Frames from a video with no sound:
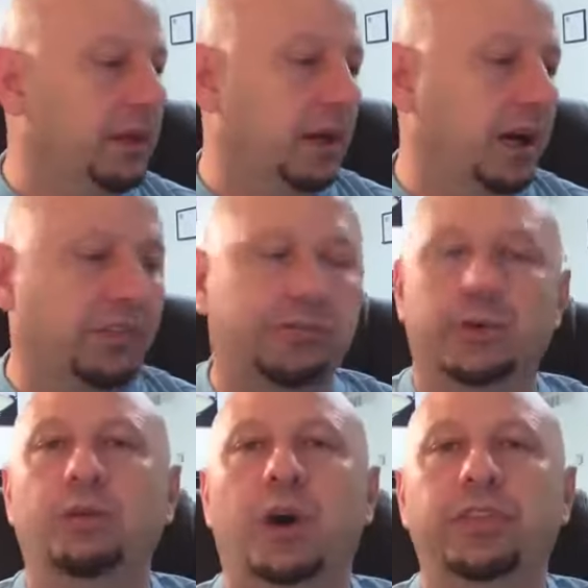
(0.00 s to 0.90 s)
Uh,
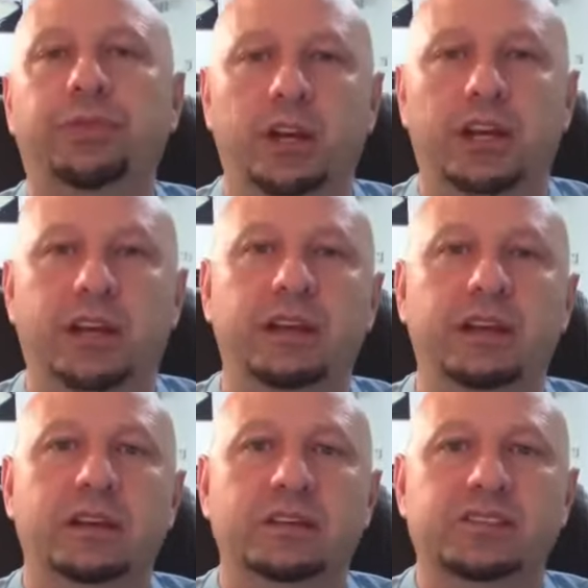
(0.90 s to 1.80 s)
313
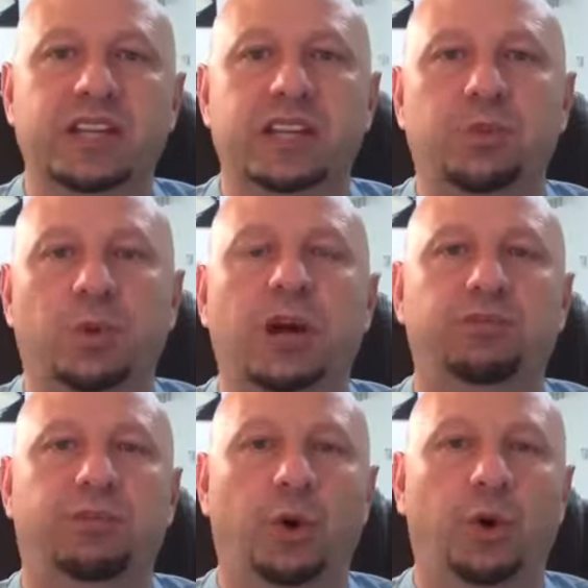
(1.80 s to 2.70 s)

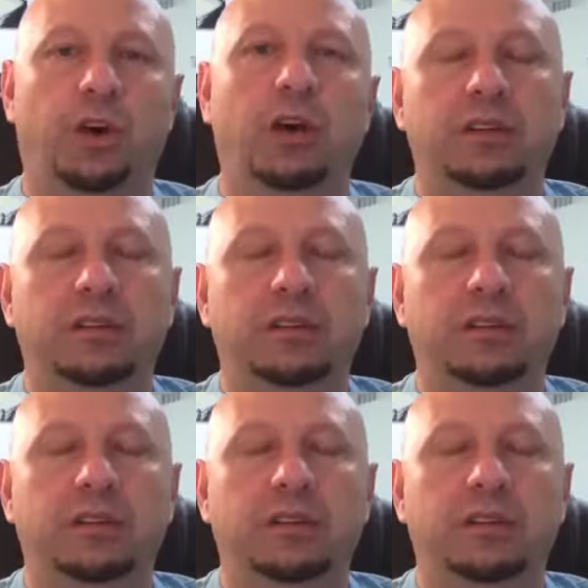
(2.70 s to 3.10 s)
614